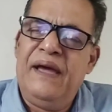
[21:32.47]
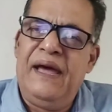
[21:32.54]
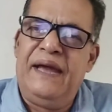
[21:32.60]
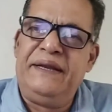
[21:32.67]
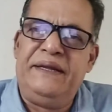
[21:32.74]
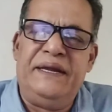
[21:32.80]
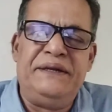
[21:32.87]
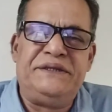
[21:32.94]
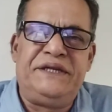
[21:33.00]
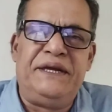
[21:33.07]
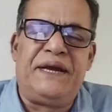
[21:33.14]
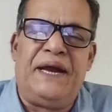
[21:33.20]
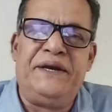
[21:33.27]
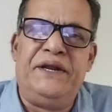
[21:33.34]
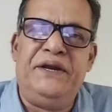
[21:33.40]
and then
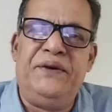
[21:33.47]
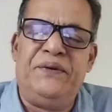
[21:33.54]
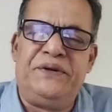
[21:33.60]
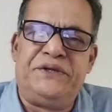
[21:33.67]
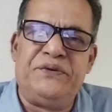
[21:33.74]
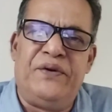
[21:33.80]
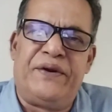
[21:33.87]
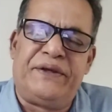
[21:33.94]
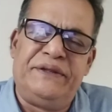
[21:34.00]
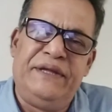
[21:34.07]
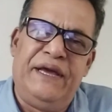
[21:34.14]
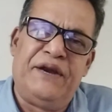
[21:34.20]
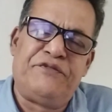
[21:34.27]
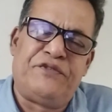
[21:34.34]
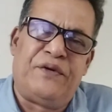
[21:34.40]
she continued to work
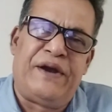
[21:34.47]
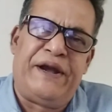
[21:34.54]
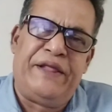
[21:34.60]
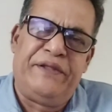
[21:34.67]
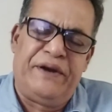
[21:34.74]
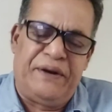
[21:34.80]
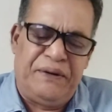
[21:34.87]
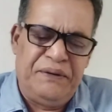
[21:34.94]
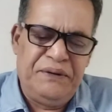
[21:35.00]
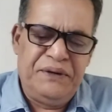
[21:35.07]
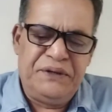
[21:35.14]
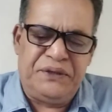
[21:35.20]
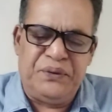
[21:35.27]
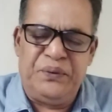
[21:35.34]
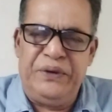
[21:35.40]
there for another
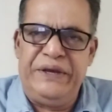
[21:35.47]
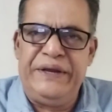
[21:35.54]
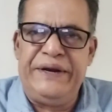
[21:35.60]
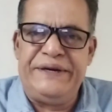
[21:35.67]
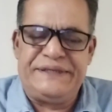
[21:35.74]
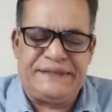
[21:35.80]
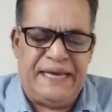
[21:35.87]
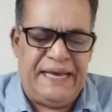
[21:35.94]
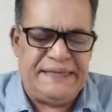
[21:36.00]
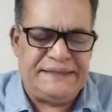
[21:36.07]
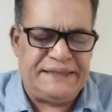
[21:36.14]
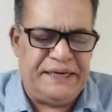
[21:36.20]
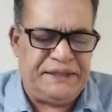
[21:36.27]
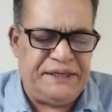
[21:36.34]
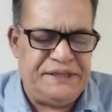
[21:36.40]
2 years
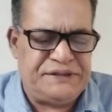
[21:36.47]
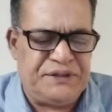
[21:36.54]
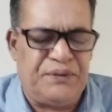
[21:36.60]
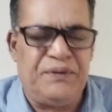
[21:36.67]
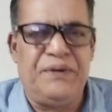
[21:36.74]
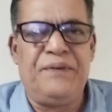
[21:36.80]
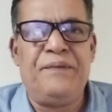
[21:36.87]
as a teacher.